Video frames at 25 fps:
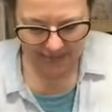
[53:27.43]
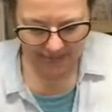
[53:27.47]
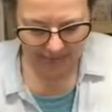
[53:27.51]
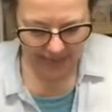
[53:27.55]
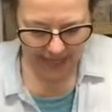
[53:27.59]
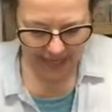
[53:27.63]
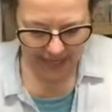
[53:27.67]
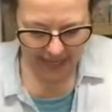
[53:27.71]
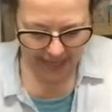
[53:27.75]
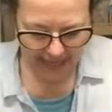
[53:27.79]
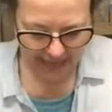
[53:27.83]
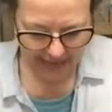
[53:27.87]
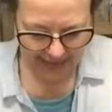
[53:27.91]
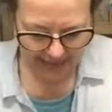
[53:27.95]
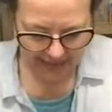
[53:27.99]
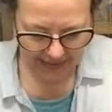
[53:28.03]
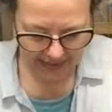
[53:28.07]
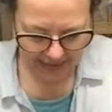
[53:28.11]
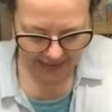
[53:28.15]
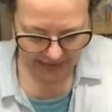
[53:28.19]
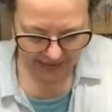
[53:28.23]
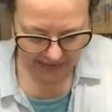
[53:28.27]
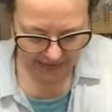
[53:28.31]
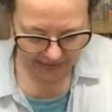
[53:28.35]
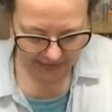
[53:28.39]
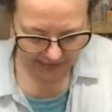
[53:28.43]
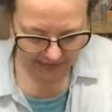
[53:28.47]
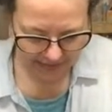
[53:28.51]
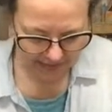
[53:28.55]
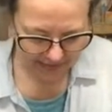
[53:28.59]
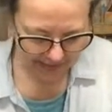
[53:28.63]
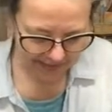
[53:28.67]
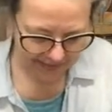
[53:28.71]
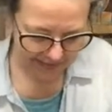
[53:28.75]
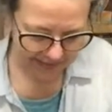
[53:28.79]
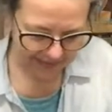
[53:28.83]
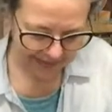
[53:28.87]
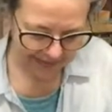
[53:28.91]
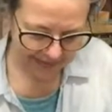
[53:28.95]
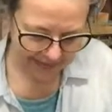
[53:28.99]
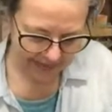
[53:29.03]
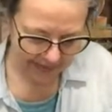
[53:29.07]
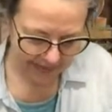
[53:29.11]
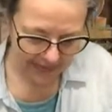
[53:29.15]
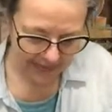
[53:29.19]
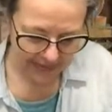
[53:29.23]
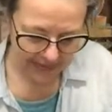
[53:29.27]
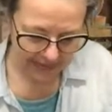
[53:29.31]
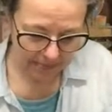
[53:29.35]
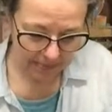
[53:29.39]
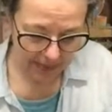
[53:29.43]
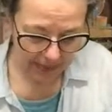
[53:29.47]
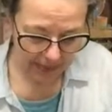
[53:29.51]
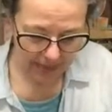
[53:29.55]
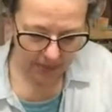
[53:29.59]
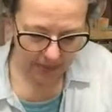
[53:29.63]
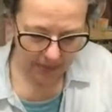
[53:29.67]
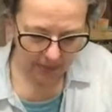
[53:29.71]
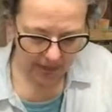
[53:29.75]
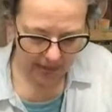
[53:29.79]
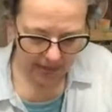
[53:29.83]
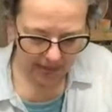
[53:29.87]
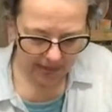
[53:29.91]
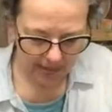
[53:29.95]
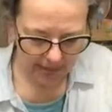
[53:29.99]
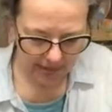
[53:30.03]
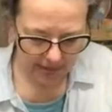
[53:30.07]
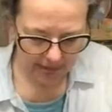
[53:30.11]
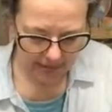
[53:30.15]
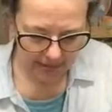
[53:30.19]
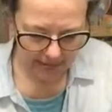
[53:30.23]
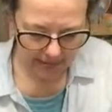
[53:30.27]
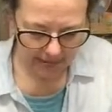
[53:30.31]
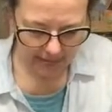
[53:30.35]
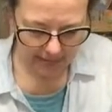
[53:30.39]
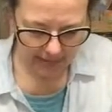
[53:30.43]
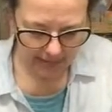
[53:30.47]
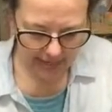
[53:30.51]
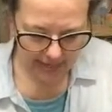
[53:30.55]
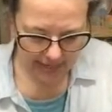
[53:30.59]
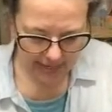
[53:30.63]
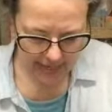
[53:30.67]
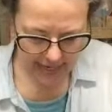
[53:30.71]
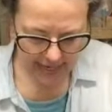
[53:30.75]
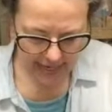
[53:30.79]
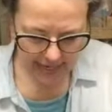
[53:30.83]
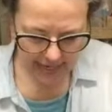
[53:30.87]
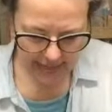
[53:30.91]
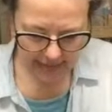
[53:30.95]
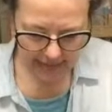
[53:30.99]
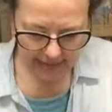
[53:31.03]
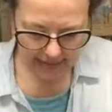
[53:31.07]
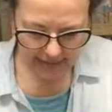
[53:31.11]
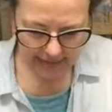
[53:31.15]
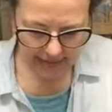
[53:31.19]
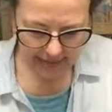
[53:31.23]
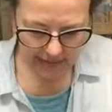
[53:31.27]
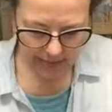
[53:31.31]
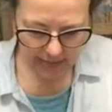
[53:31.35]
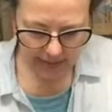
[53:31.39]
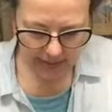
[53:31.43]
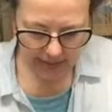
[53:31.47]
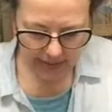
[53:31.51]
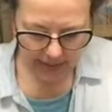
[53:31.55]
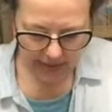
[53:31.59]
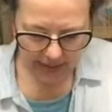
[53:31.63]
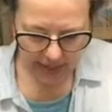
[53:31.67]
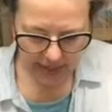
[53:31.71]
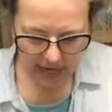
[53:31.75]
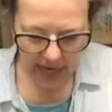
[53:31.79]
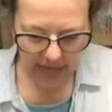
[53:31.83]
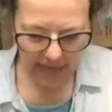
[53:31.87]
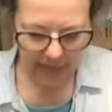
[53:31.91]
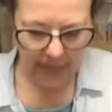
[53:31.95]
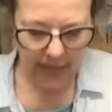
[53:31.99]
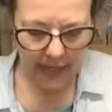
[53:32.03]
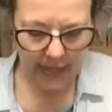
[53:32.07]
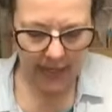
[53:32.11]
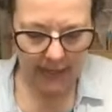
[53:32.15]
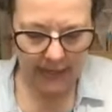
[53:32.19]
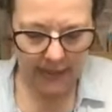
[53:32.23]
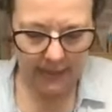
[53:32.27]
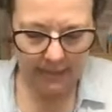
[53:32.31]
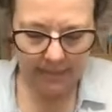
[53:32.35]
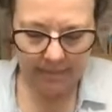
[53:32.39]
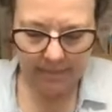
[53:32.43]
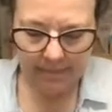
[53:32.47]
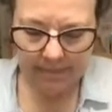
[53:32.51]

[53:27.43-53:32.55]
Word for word: and black to your. Well, this is black and white dolls. Talking about your gothic,